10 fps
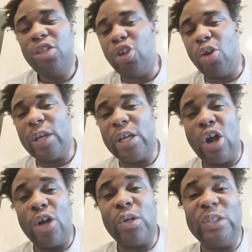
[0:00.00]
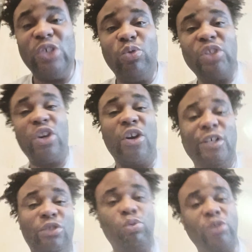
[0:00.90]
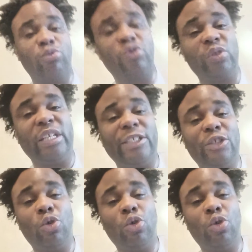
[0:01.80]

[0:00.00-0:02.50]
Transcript: Donkey Kong Country Returns, which was released